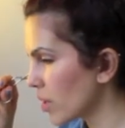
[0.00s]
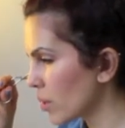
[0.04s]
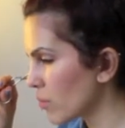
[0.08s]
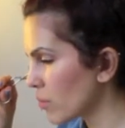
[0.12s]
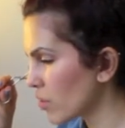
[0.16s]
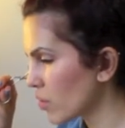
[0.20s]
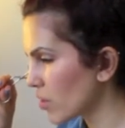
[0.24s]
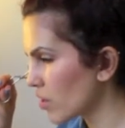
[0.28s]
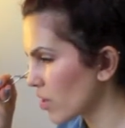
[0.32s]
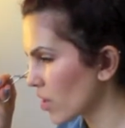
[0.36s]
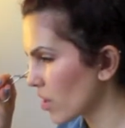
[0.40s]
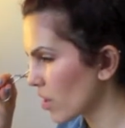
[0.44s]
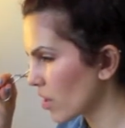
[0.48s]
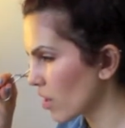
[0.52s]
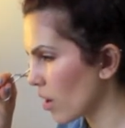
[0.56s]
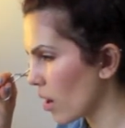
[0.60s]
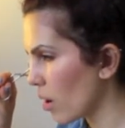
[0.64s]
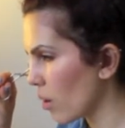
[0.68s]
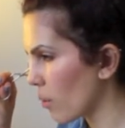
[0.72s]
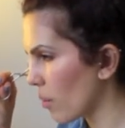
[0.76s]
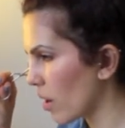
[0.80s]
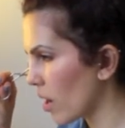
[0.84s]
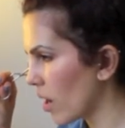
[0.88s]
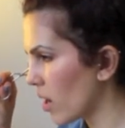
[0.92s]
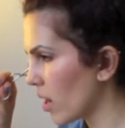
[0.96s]
I'm just going to
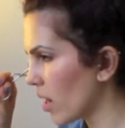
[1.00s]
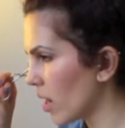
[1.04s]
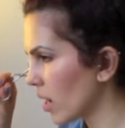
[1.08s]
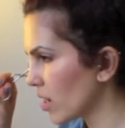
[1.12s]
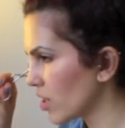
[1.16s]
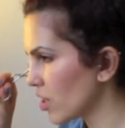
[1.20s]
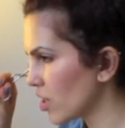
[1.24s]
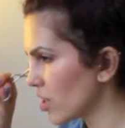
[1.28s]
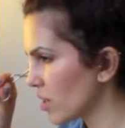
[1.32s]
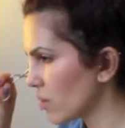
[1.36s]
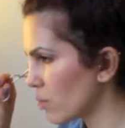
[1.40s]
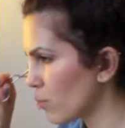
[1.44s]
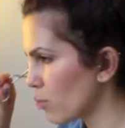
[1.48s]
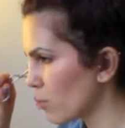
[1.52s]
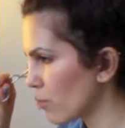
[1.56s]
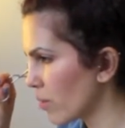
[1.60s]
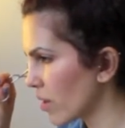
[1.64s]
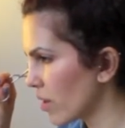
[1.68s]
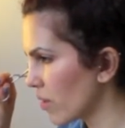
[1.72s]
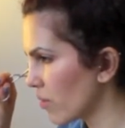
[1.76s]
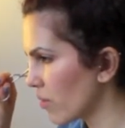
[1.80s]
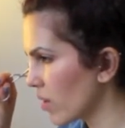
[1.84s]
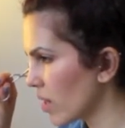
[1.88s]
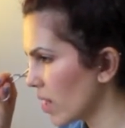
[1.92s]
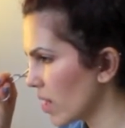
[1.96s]
curl my eyelashes
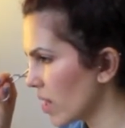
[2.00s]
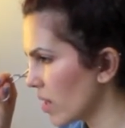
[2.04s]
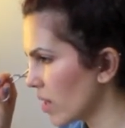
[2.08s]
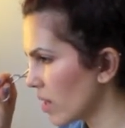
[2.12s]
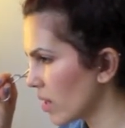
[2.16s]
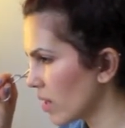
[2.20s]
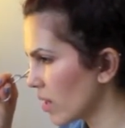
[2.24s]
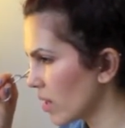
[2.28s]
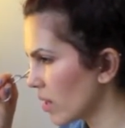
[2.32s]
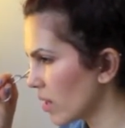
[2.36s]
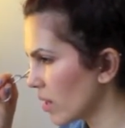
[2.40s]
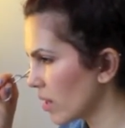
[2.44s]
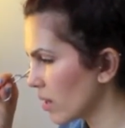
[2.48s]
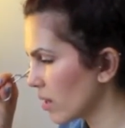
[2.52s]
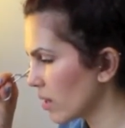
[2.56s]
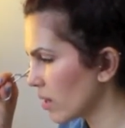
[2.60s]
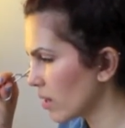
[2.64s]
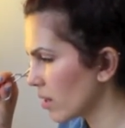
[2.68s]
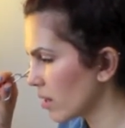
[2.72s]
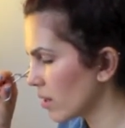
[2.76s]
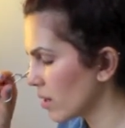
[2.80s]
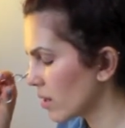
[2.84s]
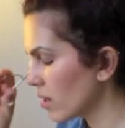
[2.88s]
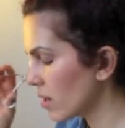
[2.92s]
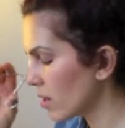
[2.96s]
briefly.
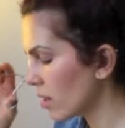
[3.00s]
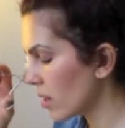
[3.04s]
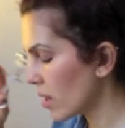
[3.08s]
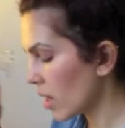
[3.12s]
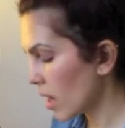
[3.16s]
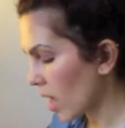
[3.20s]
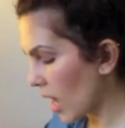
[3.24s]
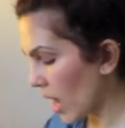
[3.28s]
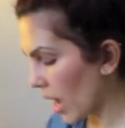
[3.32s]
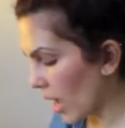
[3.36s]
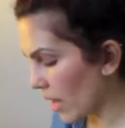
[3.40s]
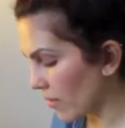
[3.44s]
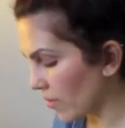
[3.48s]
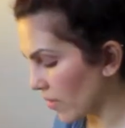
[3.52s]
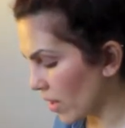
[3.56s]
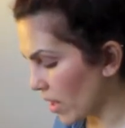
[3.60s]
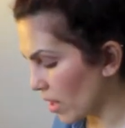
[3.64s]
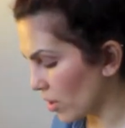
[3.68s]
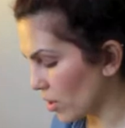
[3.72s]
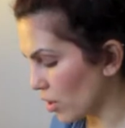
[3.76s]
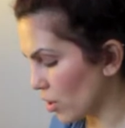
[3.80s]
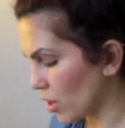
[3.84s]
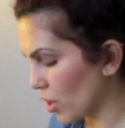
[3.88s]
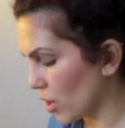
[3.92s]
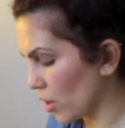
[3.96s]
And
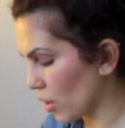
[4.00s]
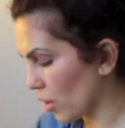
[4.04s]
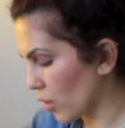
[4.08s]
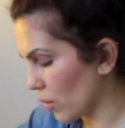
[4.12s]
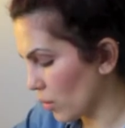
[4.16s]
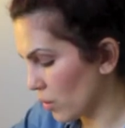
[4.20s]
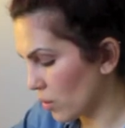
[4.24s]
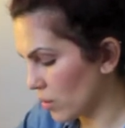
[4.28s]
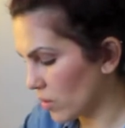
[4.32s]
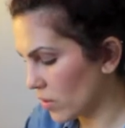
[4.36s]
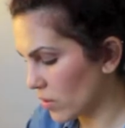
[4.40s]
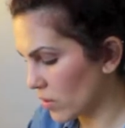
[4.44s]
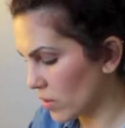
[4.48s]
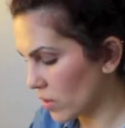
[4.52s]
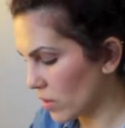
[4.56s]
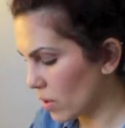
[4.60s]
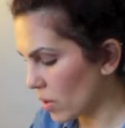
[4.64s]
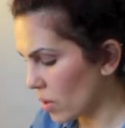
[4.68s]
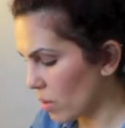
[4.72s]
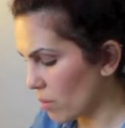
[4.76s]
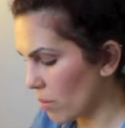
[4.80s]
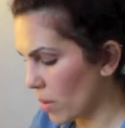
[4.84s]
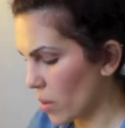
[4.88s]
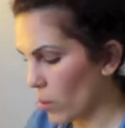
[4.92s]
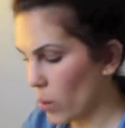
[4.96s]
then use
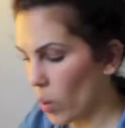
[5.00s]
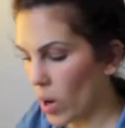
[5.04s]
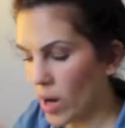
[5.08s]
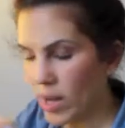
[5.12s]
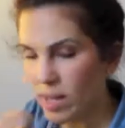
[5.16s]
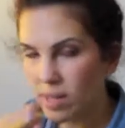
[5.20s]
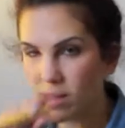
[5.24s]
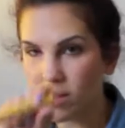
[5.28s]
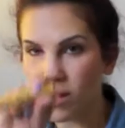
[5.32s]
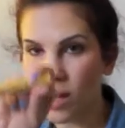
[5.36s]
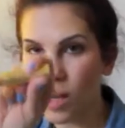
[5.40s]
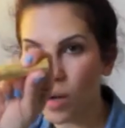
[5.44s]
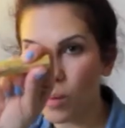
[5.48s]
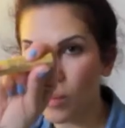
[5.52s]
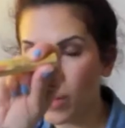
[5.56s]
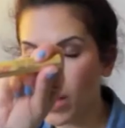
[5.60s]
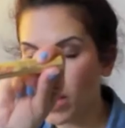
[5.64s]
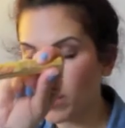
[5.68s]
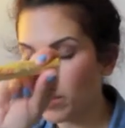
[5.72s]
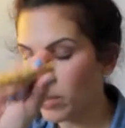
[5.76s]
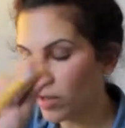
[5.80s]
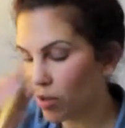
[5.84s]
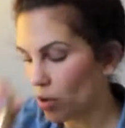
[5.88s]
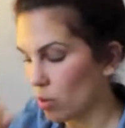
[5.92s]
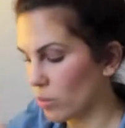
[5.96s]
my YSL
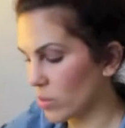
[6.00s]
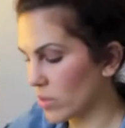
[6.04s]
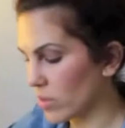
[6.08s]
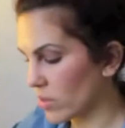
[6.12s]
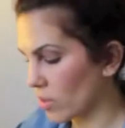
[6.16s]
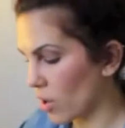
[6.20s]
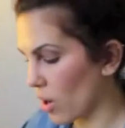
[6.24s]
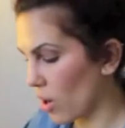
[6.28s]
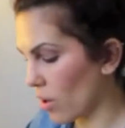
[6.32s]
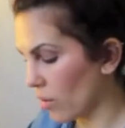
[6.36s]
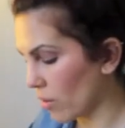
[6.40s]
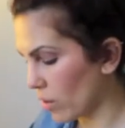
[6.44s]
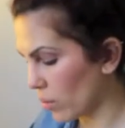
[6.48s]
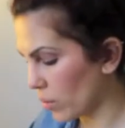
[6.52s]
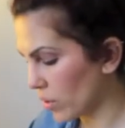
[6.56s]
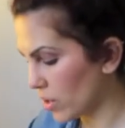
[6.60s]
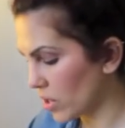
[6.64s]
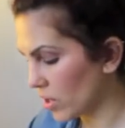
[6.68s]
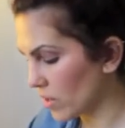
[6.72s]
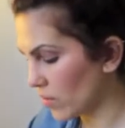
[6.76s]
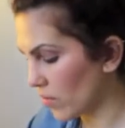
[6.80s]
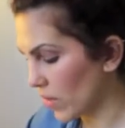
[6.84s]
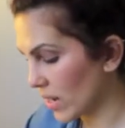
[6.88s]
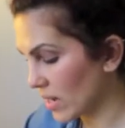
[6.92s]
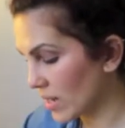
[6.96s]
Babydoll Mascara, which
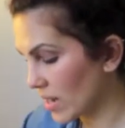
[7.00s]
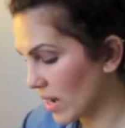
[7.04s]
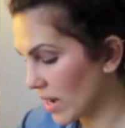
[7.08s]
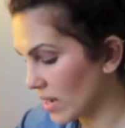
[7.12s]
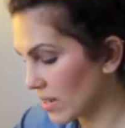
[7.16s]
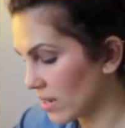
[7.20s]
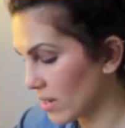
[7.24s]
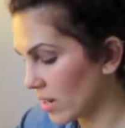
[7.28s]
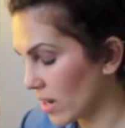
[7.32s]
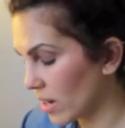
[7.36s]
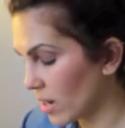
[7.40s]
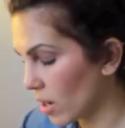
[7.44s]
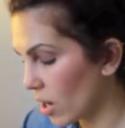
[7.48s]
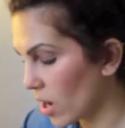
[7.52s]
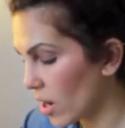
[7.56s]
is fantastic.